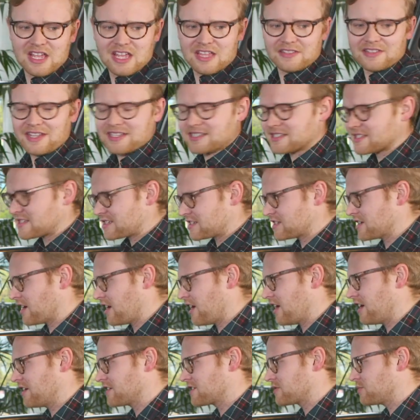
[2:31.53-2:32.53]
And that
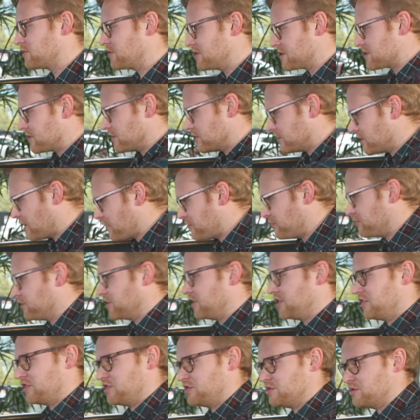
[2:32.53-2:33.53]
starts with this
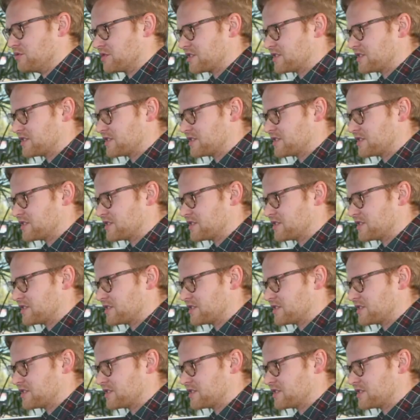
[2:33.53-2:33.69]
lovely new